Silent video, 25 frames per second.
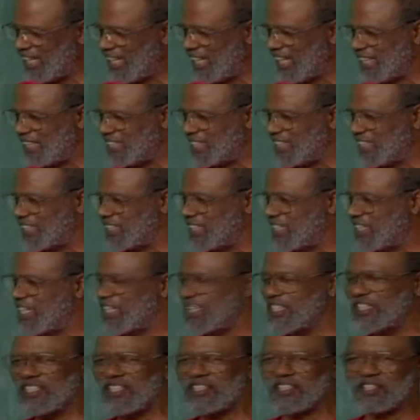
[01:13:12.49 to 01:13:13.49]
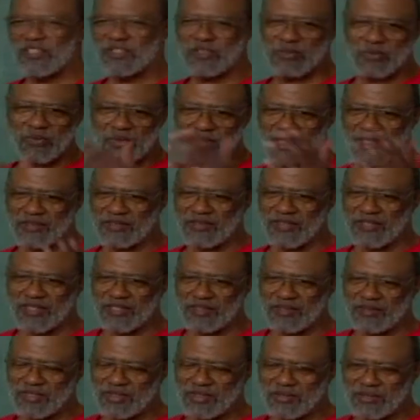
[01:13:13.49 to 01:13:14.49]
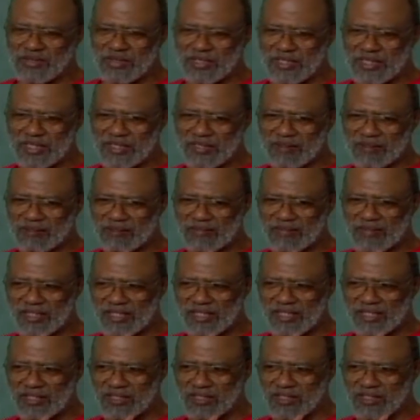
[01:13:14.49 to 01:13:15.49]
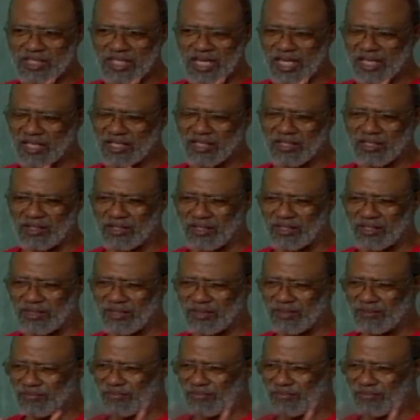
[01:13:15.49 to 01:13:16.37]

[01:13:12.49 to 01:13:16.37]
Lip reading: I said, Ted, this is whatever her name. She was a Czech or